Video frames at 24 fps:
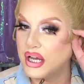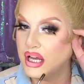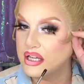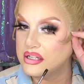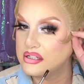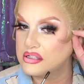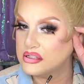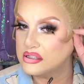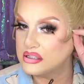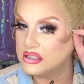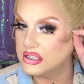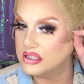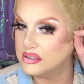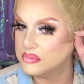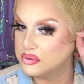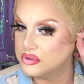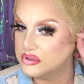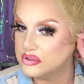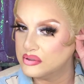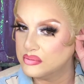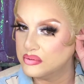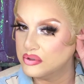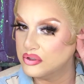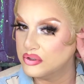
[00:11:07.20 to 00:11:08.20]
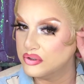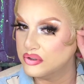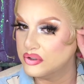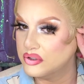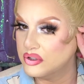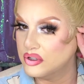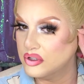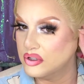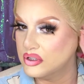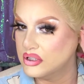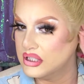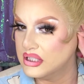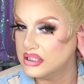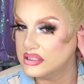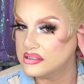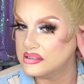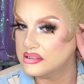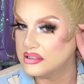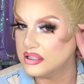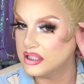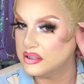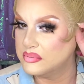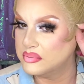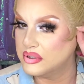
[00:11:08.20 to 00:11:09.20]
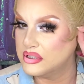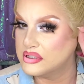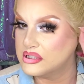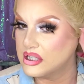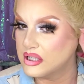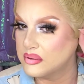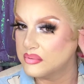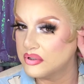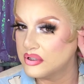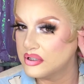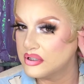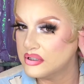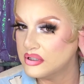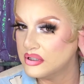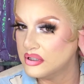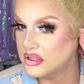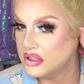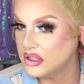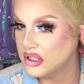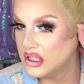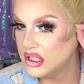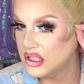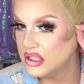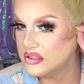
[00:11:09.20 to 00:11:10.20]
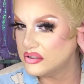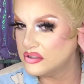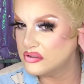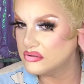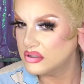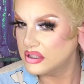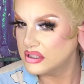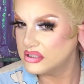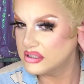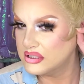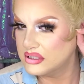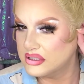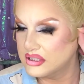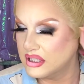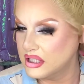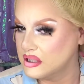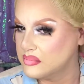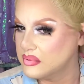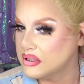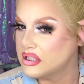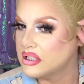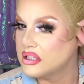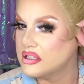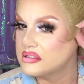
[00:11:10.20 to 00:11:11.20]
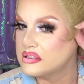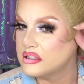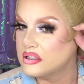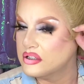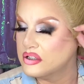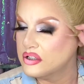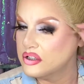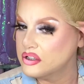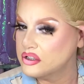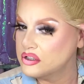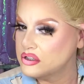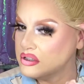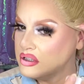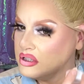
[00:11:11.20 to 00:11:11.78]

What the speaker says: I just need to put some glue on these sideburns. And I'm gonna stretch this out a bit as I go.